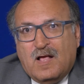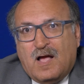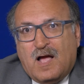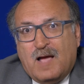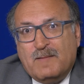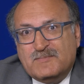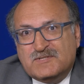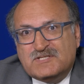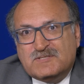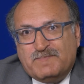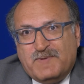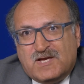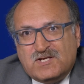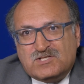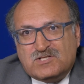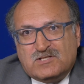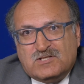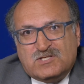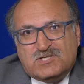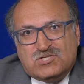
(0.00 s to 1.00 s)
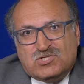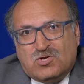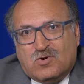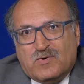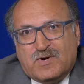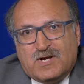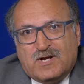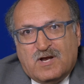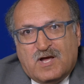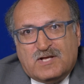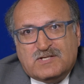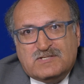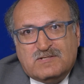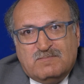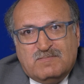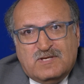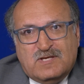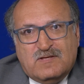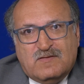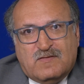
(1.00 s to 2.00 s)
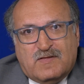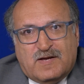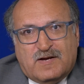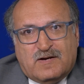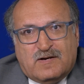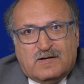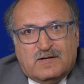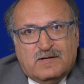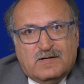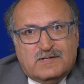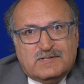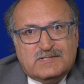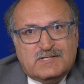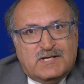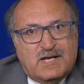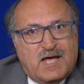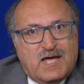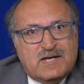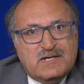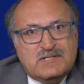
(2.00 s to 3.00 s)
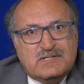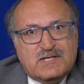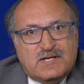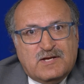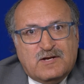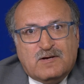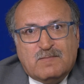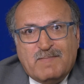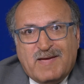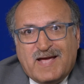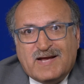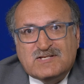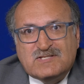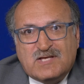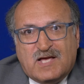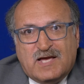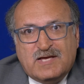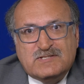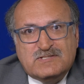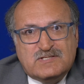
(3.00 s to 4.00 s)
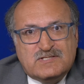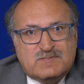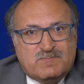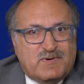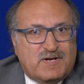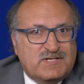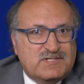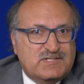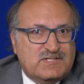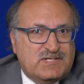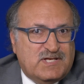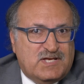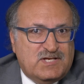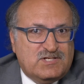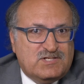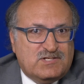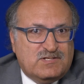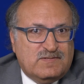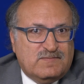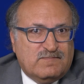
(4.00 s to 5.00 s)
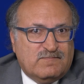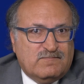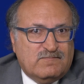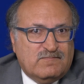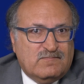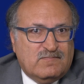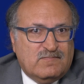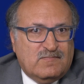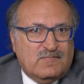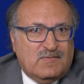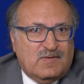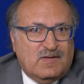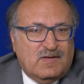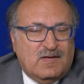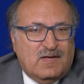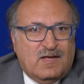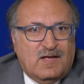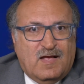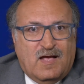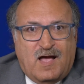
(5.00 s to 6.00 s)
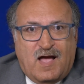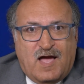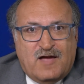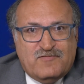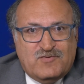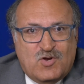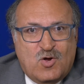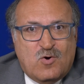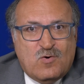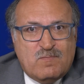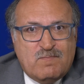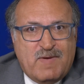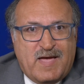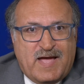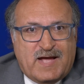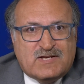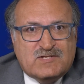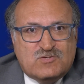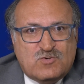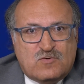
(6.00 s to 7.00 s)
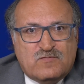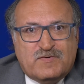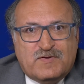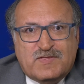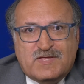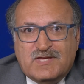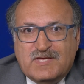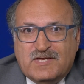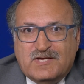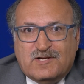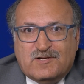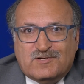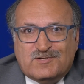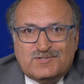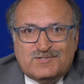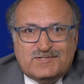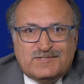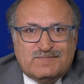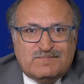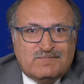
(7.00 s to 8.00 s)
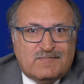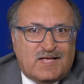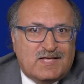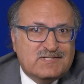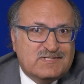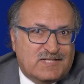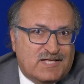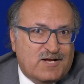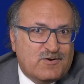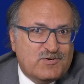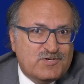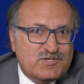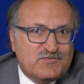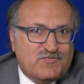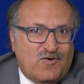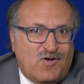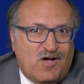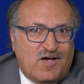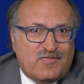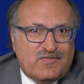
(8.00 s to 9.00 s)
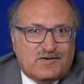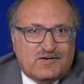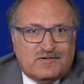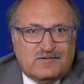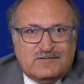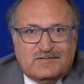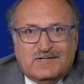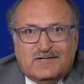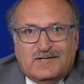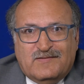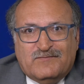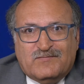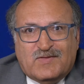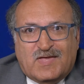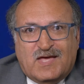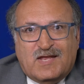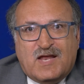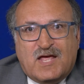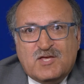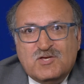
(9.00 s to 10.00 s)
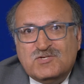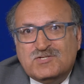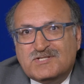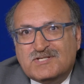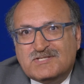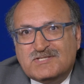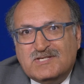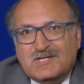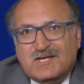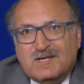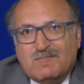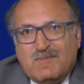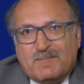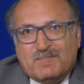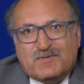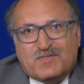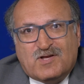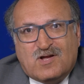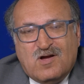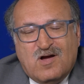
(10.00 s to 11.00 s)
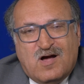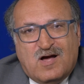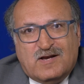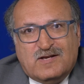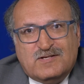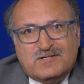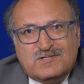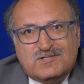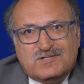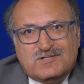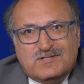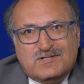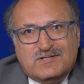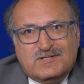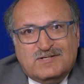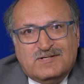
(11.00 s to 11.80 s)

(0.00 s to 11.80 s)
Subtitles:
I'm especially sorry not to be there tonight to hear Max Eisen's presentation. I've known Max over the years as Larry's father, and I used to see him up at the cottage,